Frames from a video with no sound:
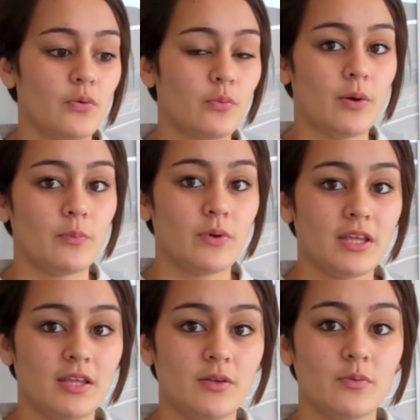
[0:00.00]
when
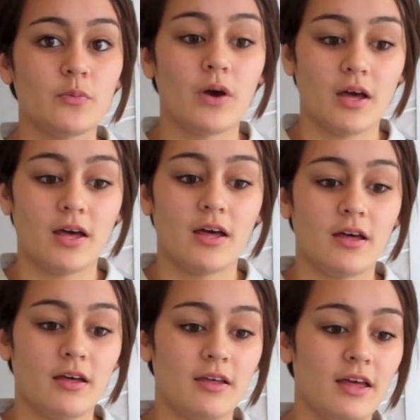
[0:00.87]
we
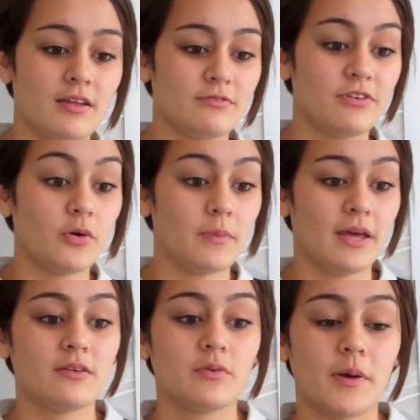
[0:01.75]
were
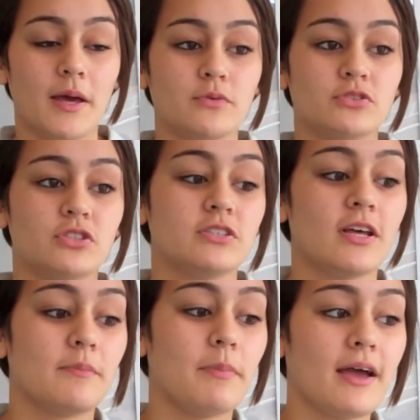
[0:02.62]
filming, we were able to use
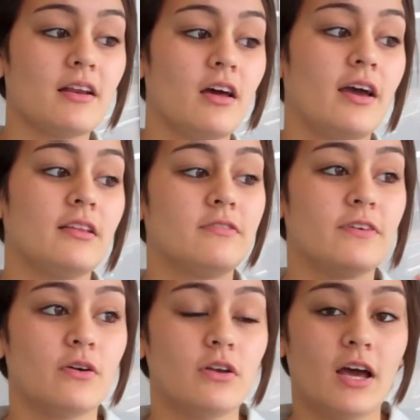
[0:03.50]
backlights,
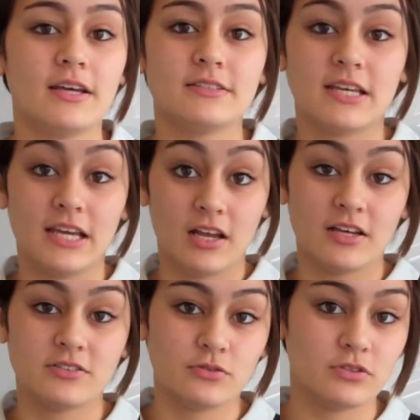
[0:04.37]
fill lights, key
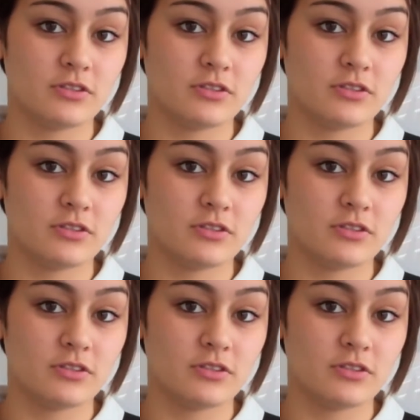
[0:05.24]
lights,